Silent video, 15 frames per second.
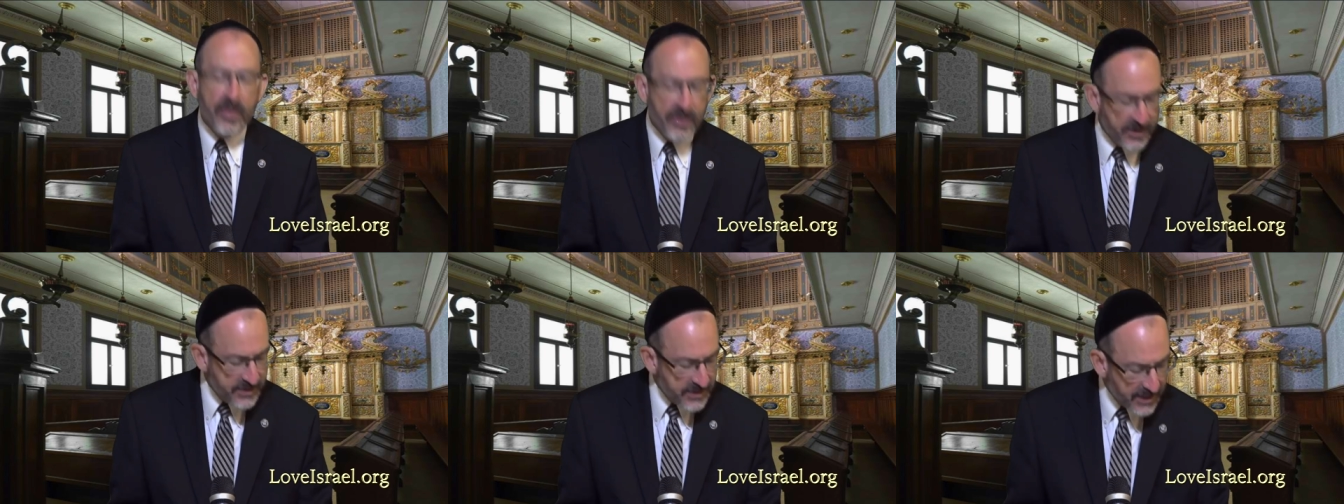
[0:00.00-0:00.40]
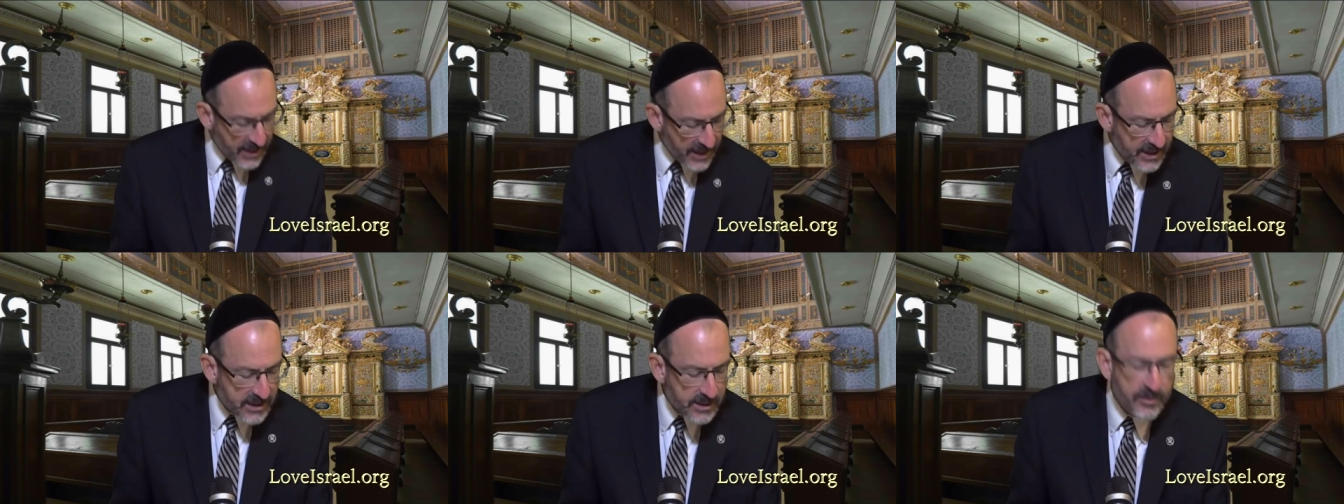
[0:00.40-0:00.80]
this
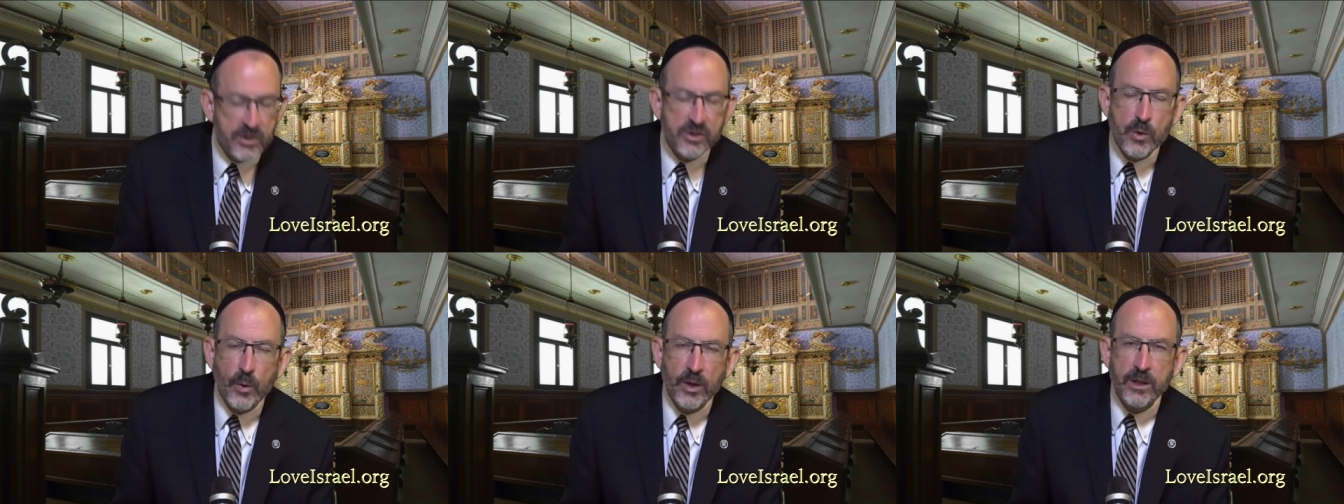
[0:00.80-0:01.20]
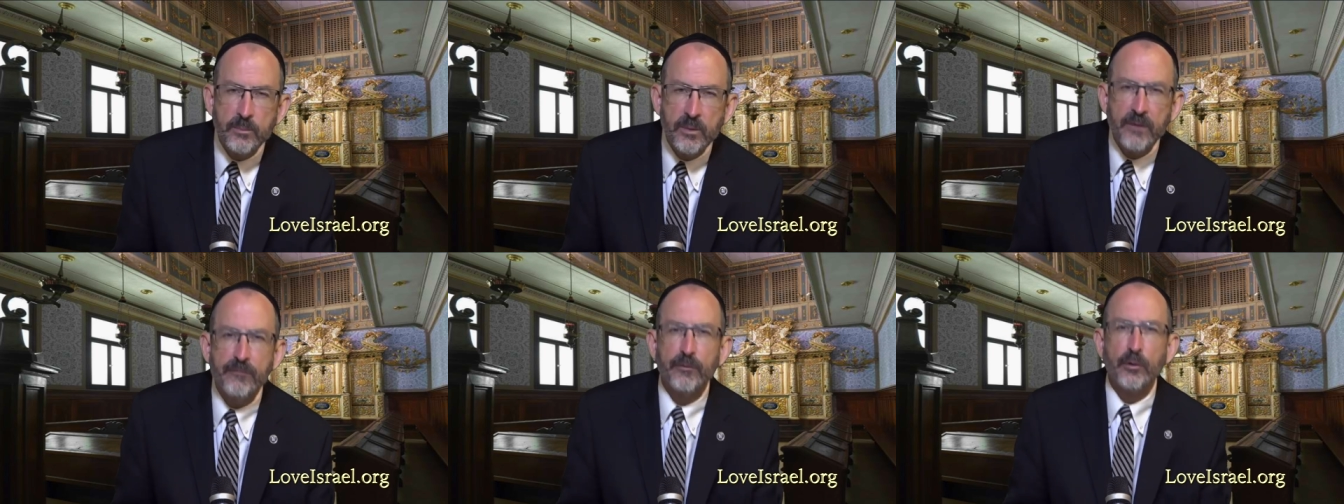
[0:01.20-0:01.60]
kingdom is going to
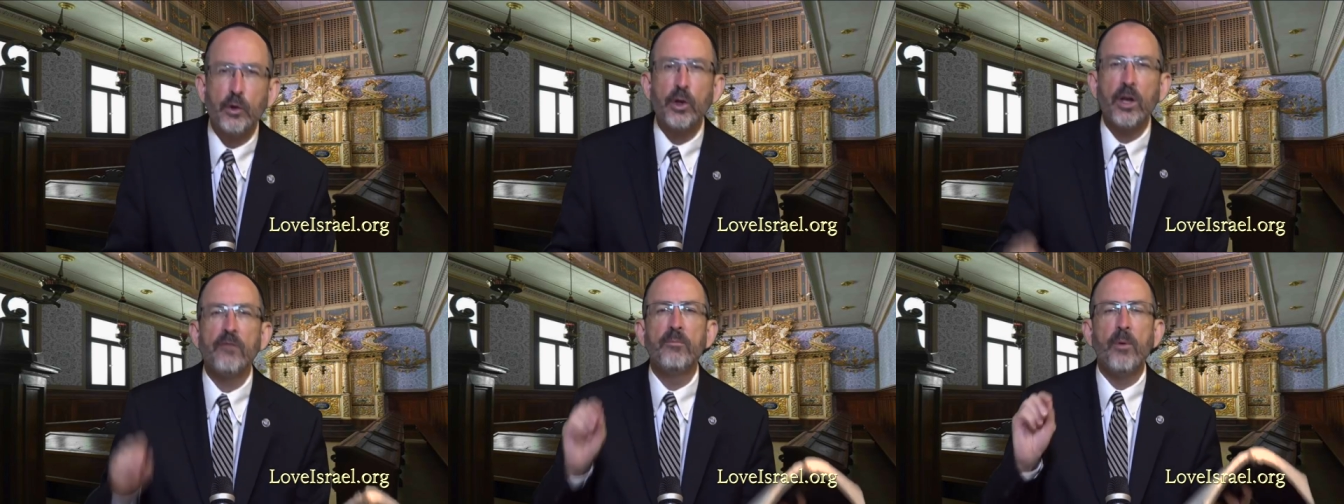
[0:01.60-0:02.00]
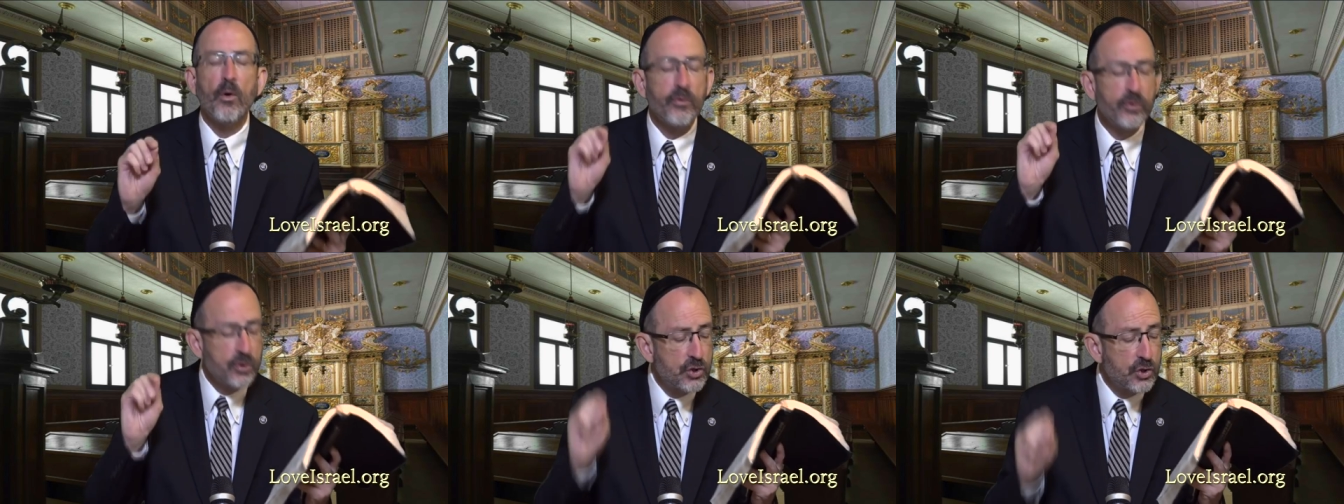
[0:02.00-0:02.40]
be full of
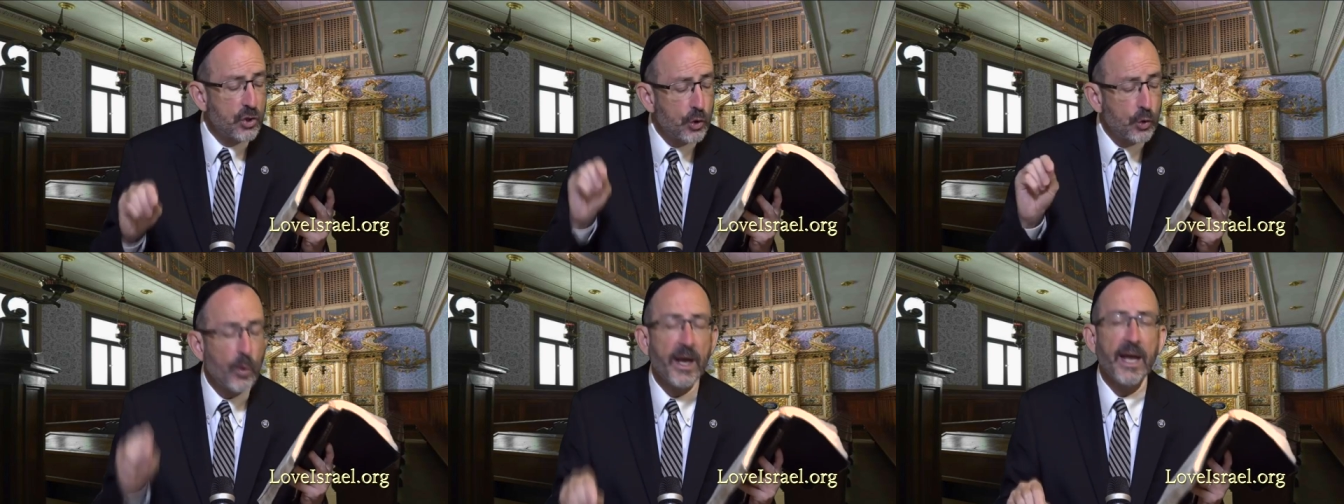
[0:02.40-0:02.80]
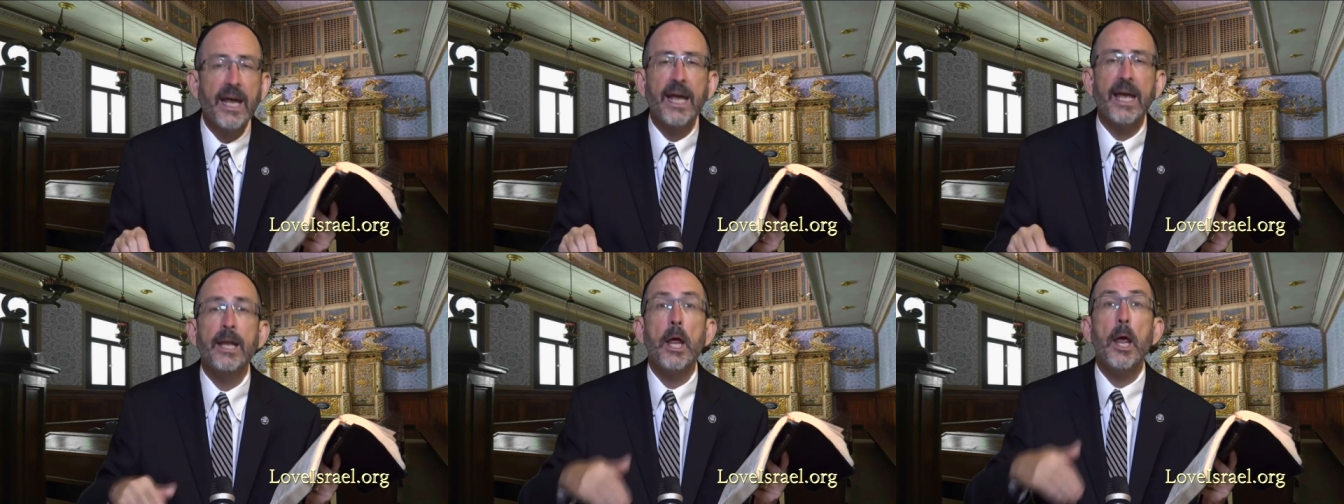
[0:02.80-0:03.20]
both Jew
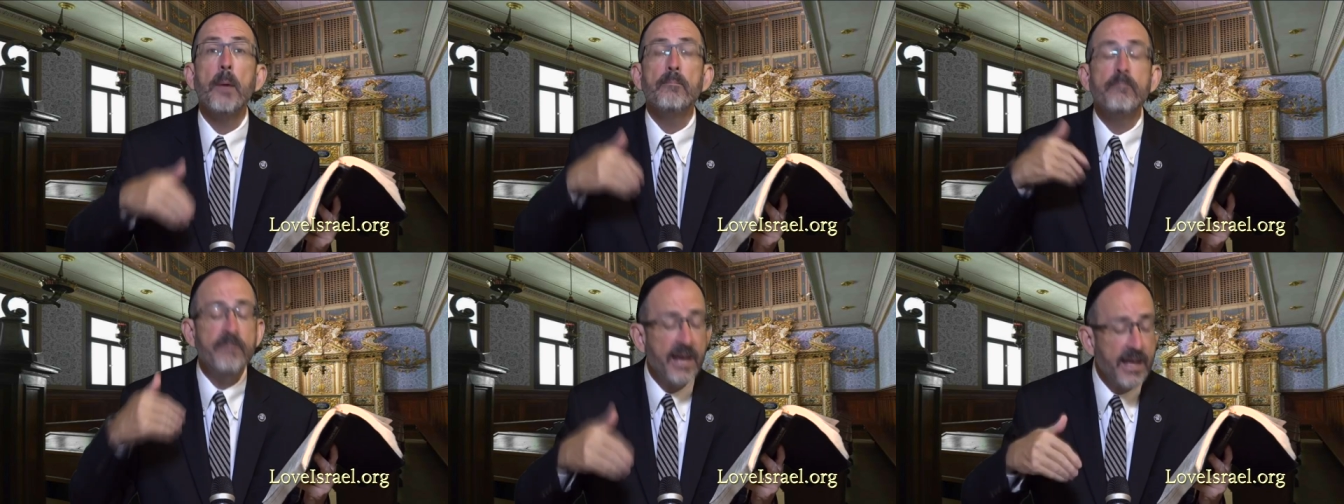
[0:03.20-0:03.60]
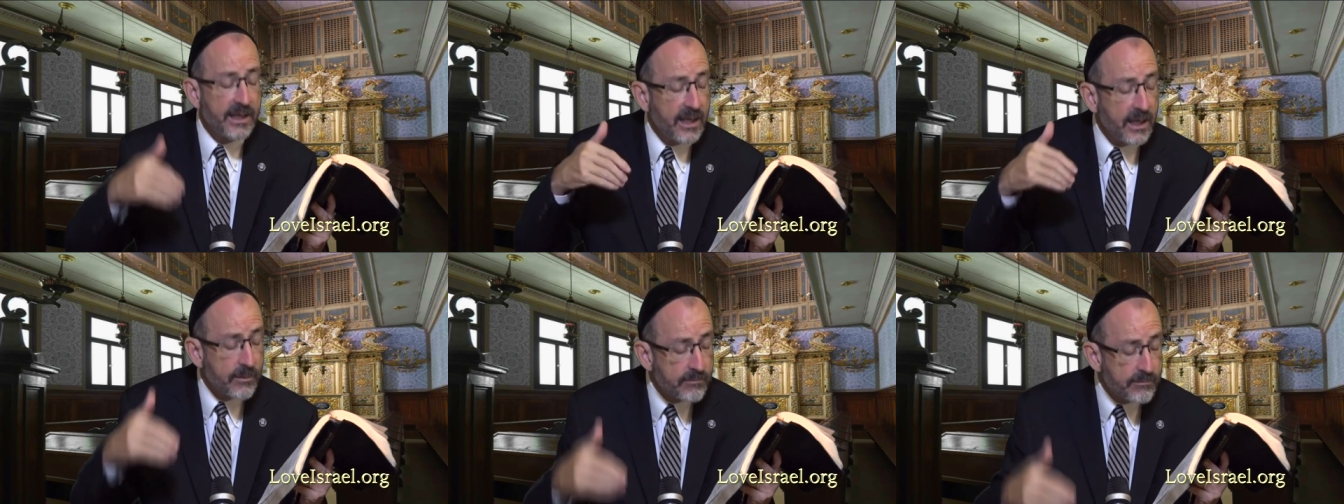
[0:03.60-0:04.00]
and
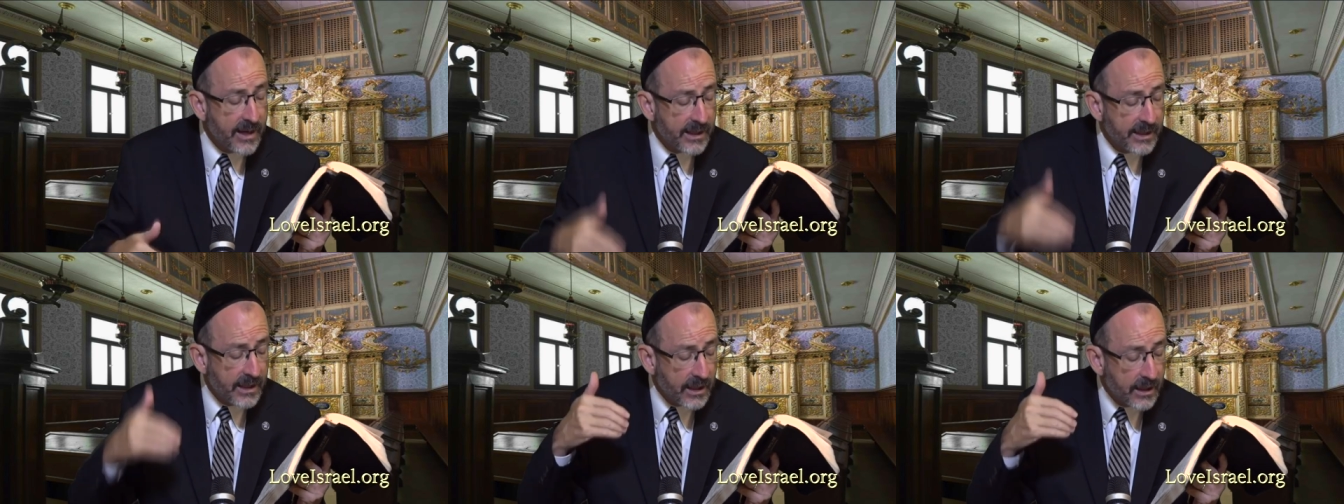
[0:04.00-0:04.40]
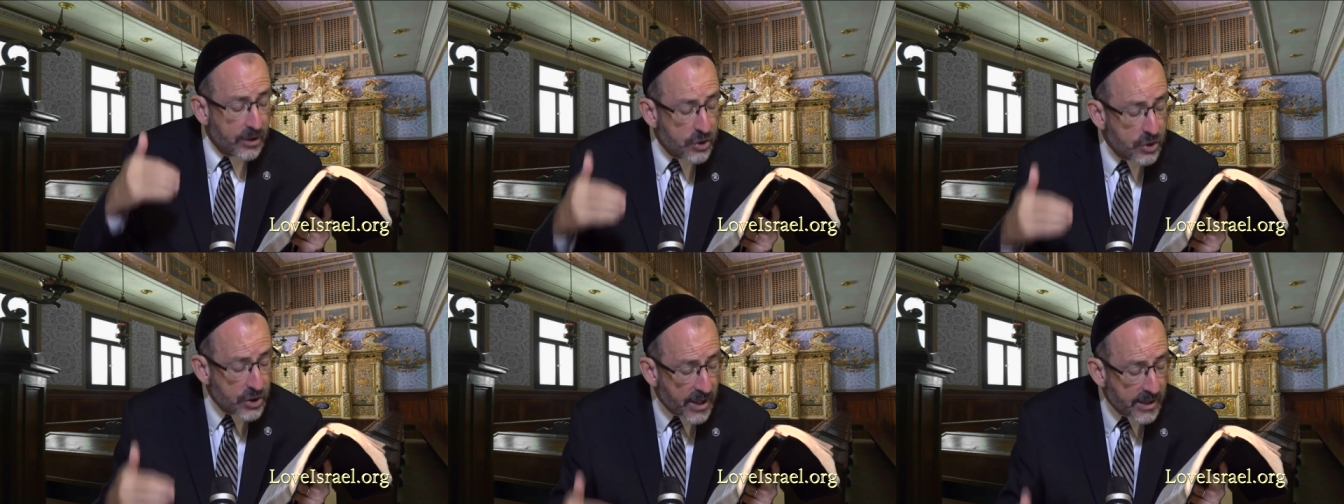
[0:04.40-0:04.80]
many, many
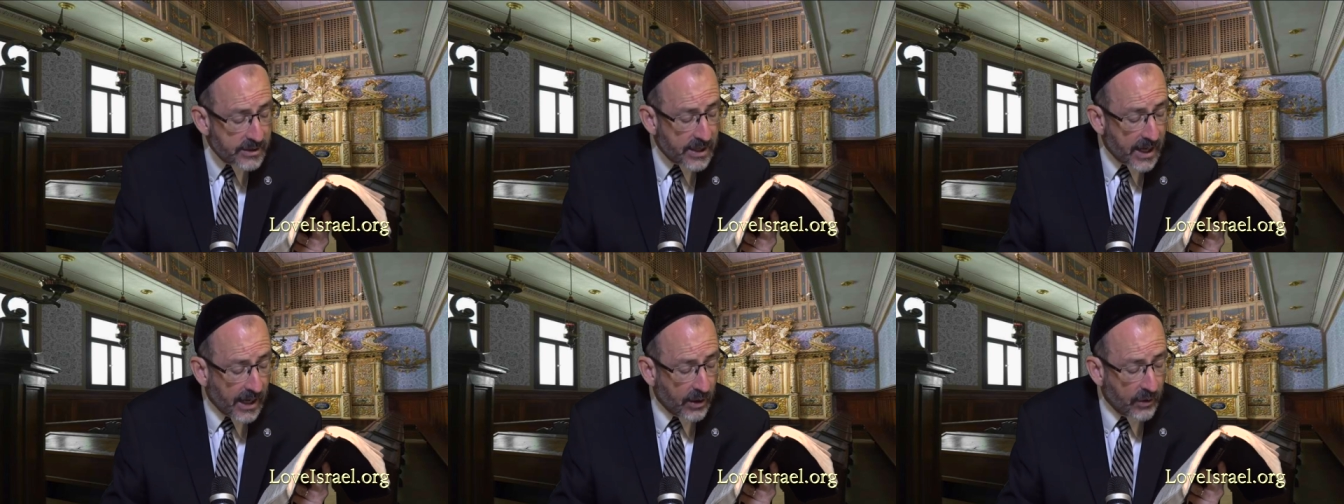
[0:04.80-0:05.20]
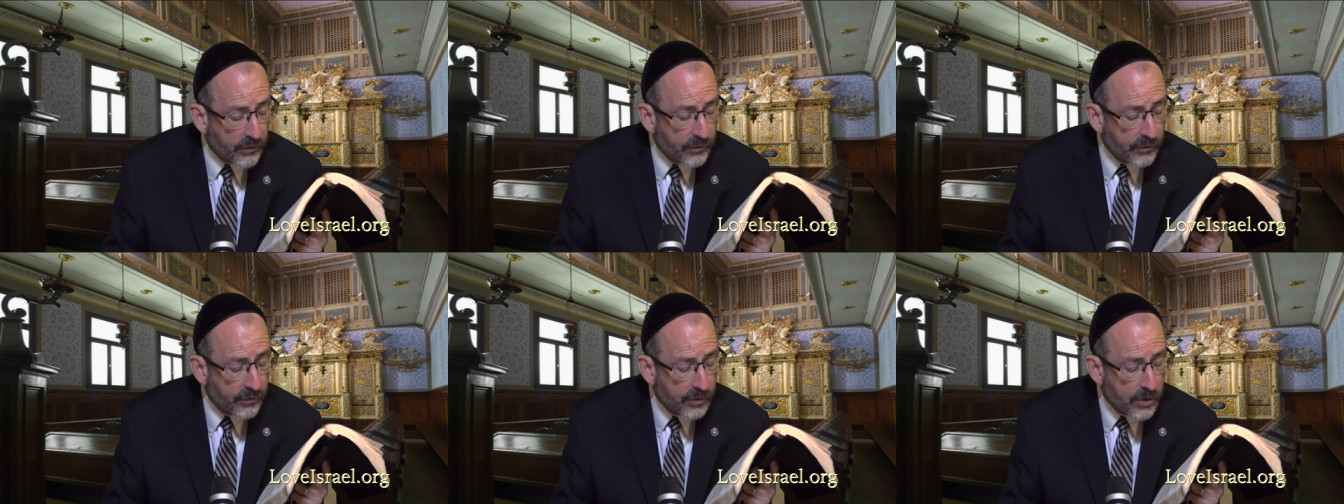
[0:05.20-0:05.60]

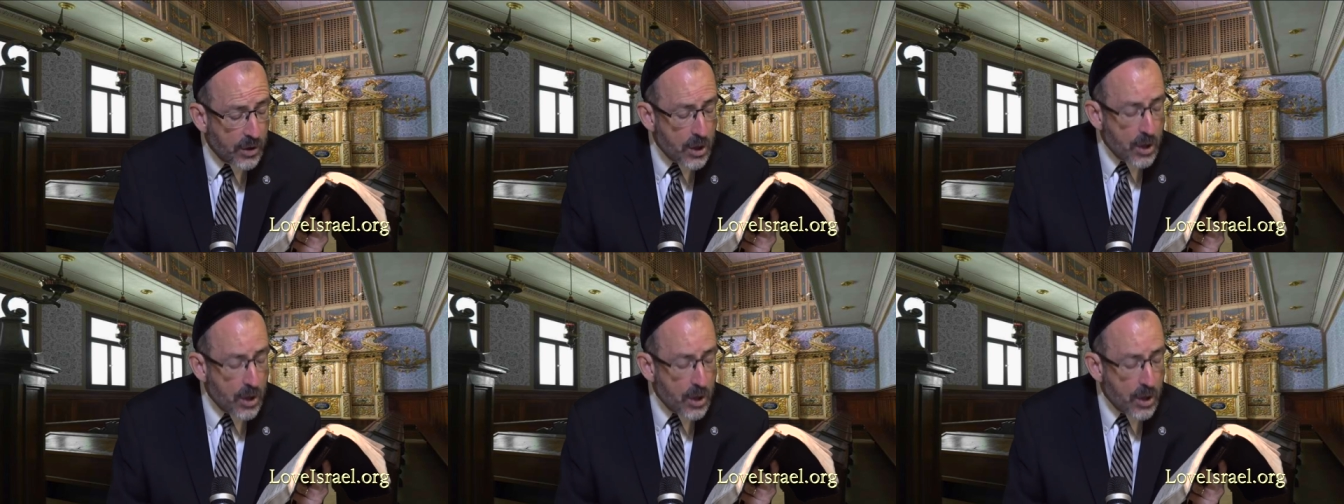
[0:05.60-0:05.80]
Gentiles.